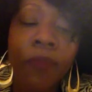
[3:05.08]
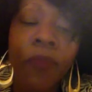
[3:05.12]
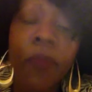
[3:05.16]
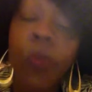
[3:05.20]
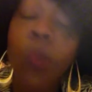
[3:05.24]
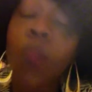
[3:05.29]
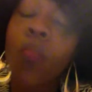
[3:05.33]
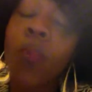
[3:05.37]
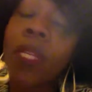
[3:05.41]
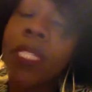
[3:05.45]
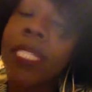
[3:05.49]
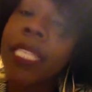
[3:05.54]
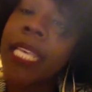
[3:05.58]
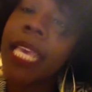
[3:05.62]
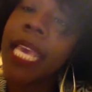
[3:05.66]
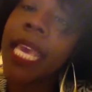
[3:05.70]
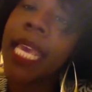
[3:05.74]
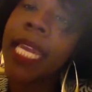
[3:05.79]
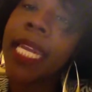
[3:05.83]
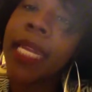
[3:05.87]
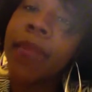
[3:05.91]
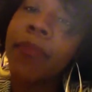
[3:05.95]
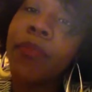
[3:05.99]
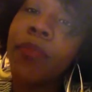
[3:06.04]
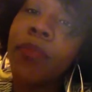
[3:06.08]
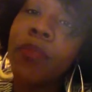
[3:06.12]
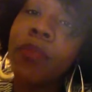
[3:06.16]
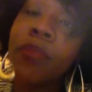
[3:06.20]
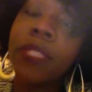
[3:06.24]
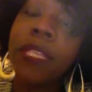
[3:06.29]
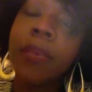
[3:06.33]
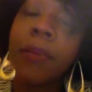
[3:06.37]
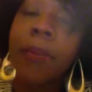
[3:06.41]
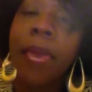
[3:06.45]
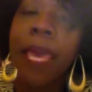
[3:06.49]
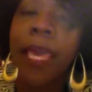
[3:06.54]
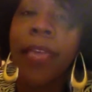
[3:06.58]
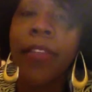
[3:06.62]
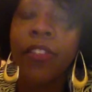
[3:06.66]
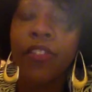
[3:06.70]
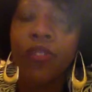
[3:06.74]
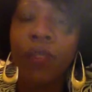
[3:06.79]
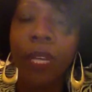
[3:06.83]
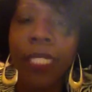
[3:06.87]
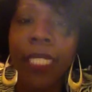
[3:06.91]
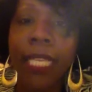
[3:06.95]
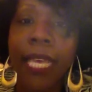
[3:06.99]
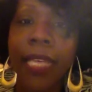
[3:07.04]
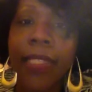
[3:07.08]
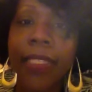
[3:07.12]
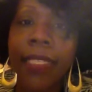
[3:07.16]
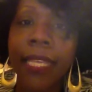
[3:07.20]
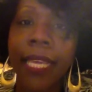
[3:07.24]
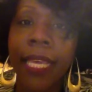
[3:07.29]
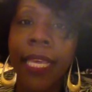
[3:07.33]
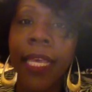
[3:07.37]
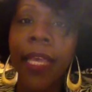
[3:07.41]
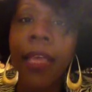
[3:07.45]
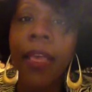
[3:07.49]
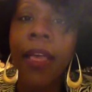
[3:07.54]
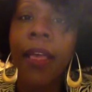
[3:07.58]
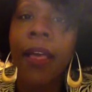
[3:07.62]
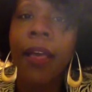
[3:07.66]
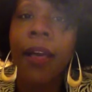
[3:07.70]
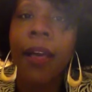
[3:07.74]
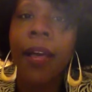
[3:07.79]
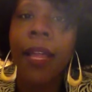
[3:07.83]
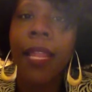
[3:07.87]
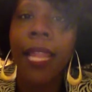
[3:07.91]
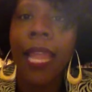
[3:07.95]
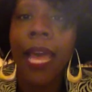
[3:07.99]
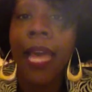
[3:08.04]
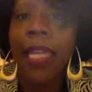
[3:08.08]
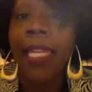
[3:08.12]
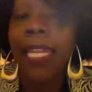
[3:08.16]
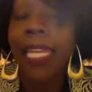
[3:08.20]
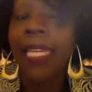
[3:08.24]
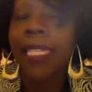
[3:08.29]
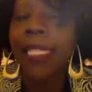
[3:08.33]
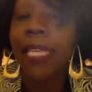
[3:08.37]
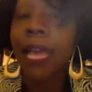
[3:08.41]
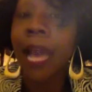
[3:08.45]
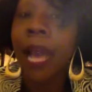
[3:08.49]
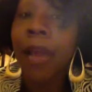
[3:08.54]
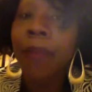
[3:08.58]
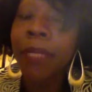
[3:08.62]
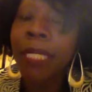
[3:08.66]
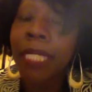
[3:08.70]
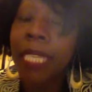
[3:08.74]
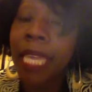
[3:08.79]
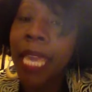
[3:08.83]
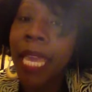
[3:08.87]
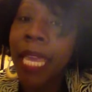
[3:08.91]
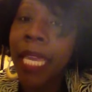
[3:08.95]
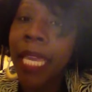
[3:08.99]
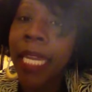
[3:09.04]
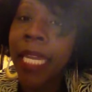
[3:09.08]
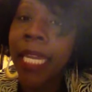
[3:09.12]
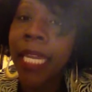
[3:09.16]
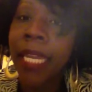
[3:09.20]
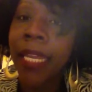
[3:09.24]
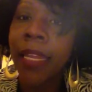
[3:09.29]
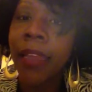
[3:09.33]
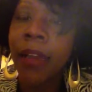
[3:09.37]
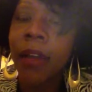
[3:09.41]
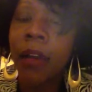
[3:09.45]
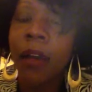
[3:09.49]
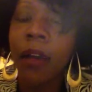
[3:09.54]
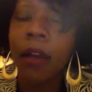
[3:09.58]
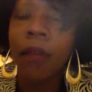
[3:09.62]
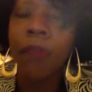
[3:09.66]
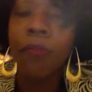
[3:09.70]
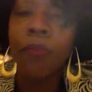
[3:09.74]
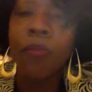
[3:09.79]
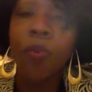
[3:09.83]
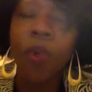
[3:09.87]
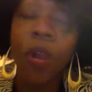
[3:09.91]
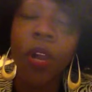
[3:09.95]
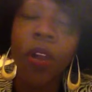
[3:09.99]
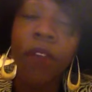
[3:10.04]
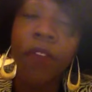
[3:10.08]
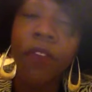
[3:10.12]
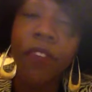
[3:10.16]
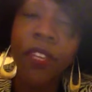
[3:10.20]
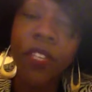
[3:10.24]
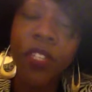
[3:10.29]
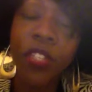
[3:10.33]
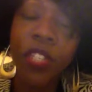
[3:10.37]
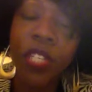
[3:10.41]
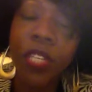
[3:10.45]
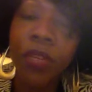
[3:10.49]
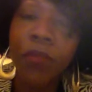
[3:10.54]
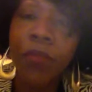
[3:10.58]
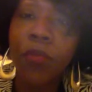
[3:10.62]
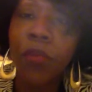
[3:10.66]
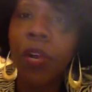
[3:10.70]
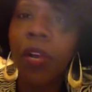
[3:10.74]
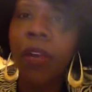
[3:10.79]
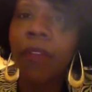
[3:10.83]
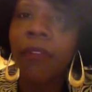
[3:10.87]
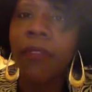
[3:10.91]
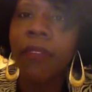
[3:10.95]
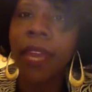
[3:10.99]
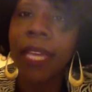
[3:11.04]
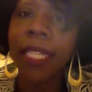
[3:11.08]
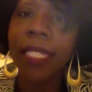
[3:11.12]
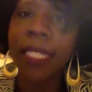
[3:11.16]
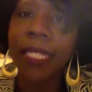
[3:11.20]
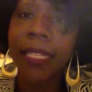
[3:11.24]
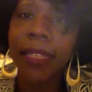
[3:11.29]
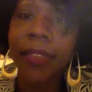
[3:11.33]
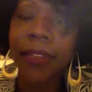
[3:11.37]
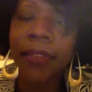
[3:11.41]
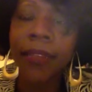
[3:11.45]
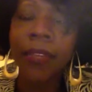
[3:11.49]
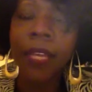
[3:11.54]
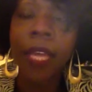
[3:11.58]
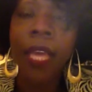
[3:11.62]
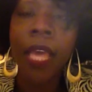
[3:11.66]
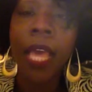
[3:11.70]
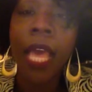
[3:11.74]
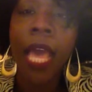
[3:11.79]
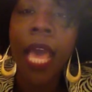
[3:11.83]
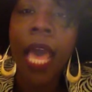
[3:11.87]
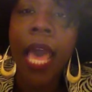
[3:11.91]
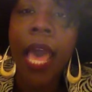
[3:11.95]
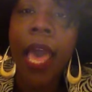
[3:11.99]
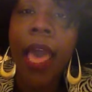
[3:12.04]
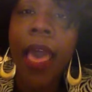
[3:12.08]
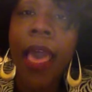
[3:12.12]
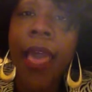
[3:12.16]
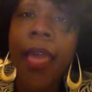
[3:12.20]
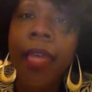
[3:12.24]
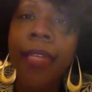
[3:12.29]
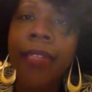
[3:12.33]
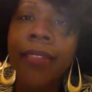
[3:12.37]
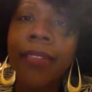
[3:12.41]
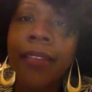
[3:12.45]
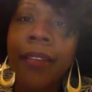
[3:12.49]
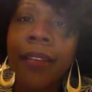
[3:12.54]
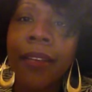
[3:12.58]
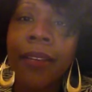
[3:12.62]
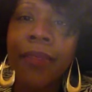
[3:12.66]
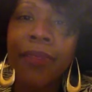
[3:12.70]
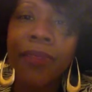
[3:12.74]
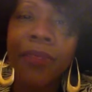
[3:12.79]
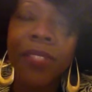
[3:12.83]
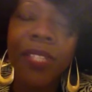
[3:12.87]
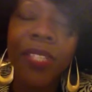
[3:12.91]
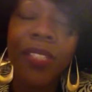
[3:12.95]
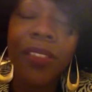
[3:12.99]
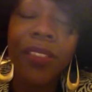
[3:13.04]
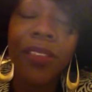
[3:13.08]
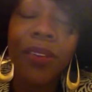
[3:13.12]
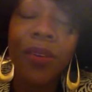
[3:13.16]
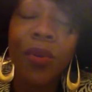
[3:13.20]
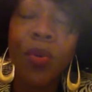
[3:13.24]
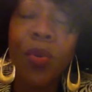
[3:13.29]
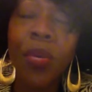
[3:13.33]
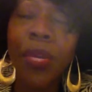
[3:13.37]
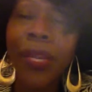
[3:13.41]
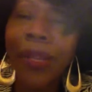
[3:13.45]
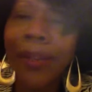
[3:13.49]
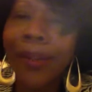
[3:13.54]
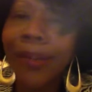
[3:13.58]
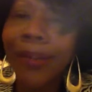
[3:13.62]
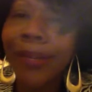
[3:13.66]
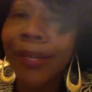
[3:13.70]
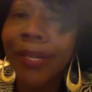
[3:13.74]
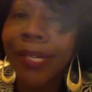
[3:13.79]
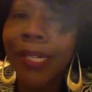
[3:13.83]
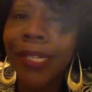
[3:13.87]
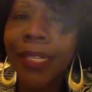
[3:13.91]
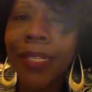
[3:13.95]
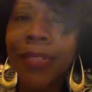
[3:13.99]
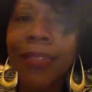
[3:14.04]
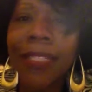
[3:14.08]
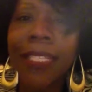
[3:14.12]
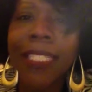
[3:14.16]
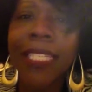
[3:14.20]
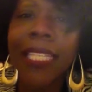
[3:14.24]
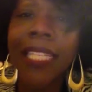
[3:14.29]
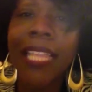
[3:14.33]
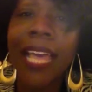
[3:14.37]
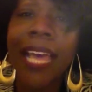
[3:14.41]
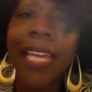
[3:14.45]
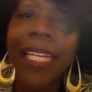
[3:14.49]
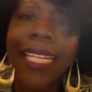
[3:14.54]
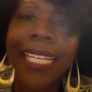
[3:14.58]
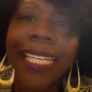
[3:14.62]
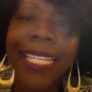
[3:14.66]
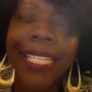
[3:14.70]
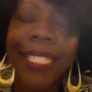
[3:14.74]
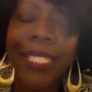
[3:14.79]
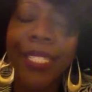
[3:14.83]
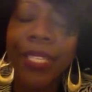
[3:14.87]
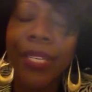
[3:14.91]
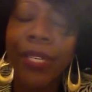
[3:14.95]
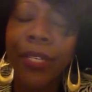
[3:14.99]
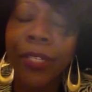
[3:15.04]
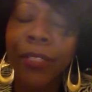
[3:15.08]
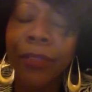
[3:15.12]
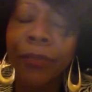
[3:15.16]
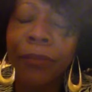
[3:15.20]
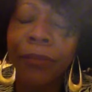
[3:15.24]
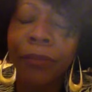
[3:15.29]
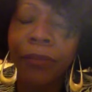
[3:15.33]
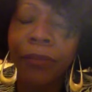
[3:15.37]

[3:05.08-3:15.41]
once again, it proved to make drug testing a lot less complicated, more efficient, more effective, and just quicker and just a lot easier.